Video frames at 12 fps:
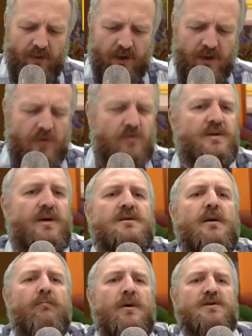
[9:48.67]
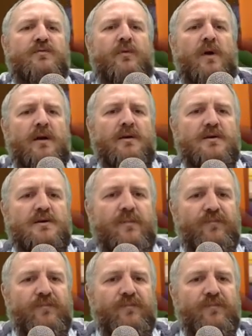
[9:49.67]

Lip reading: but I usually accept most friends.